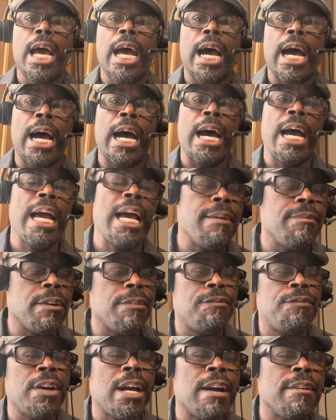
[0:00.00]
I have a
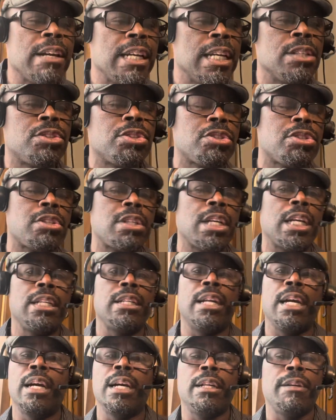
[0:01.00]
very interesting
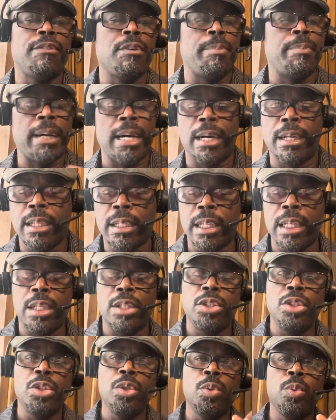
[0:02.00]
narrative about it,
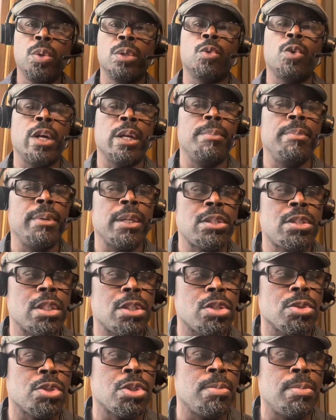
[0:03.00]
and you wouldn't want to miss it.
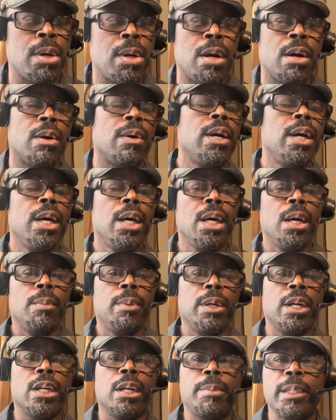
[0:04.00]
So tomorrow,
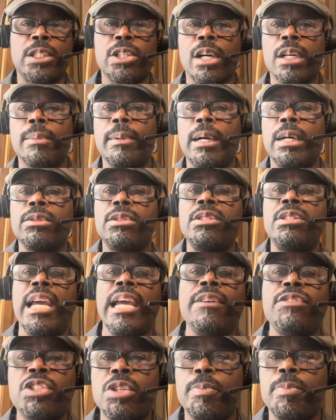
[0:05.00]
we're going to be talking about
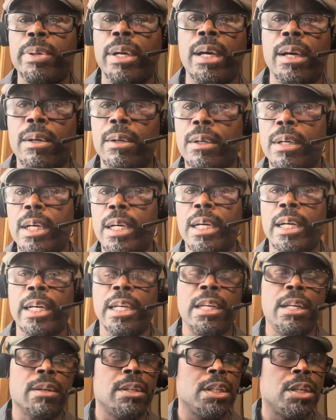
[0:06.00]
Dave Chappelle
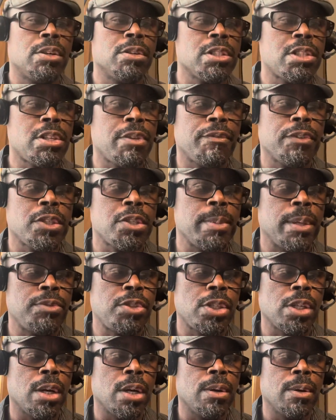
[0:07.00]
here on the Christopher Smith
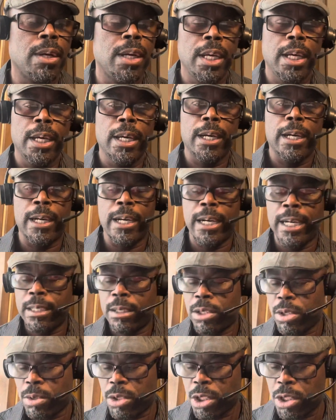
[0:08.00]
Show. All right,
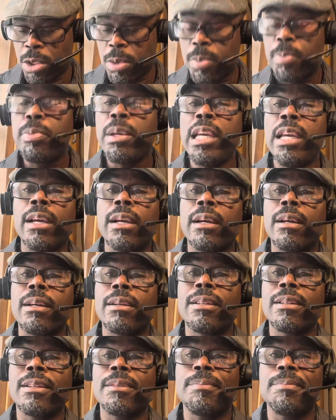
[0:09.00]
so just be here.
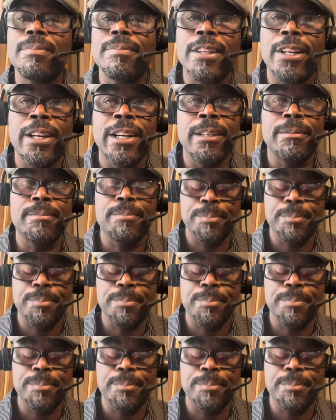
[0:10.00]
All right.